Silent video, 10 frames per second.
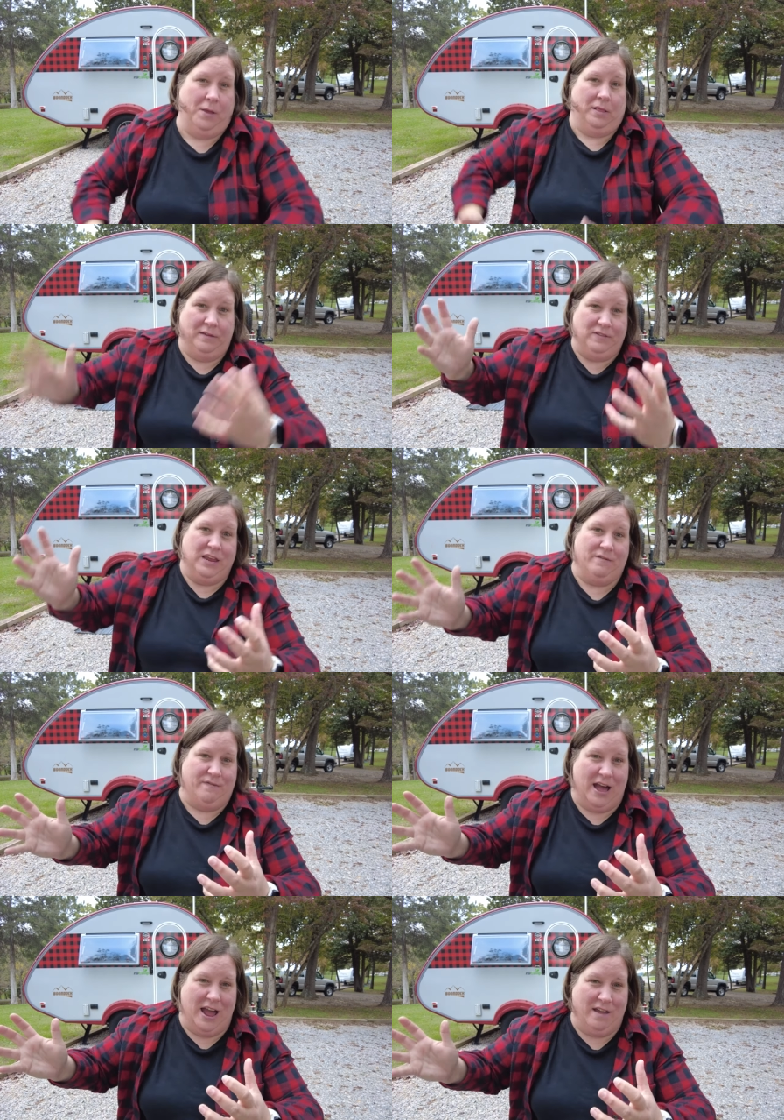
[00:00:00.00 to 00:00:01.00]
lifting a
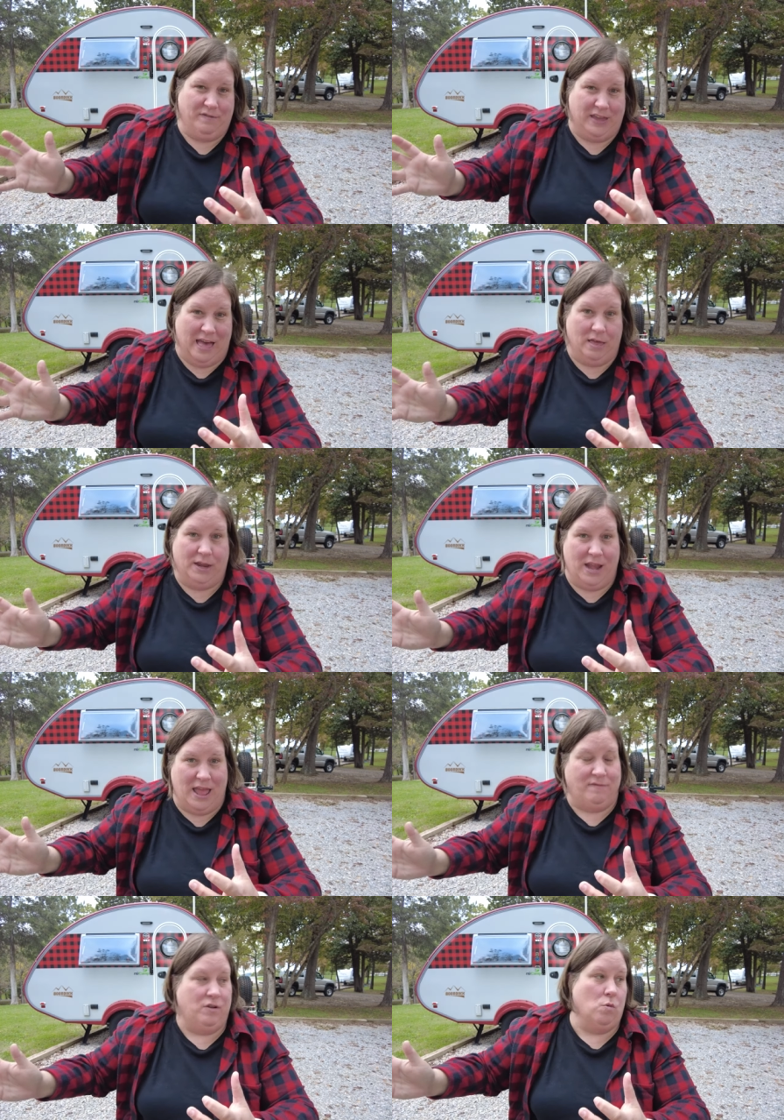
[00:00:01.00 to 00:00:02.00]
five gallon
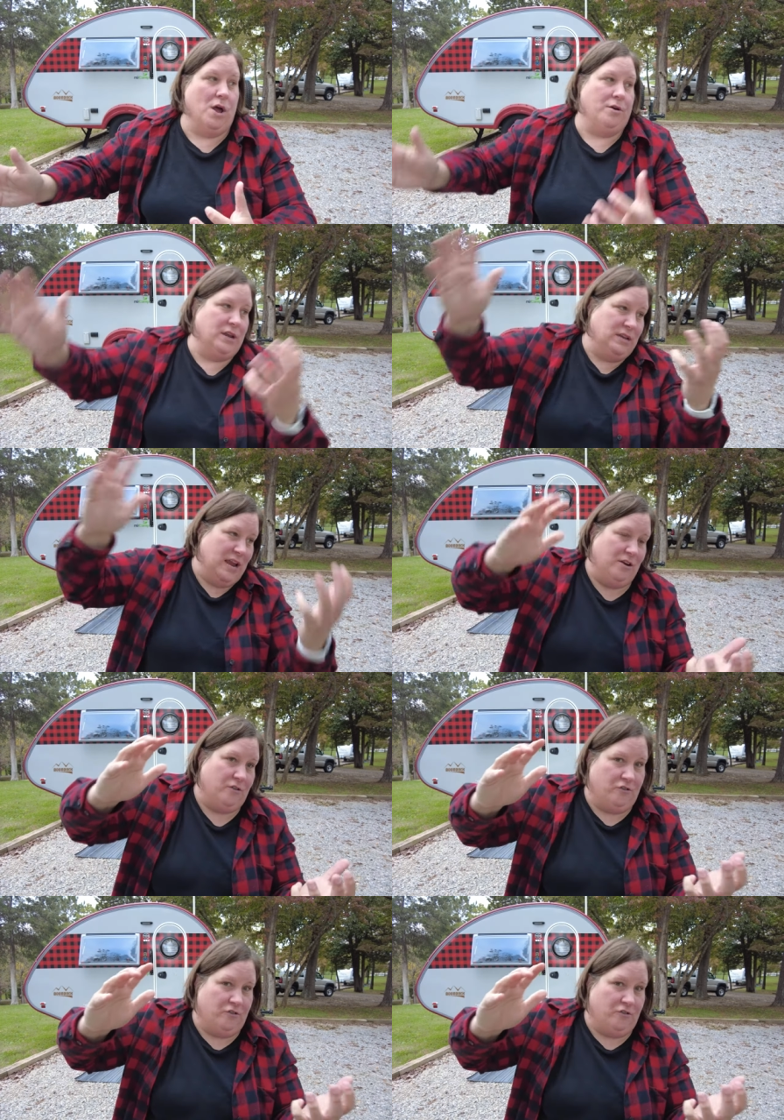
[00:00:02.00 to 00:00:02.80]
heavy water container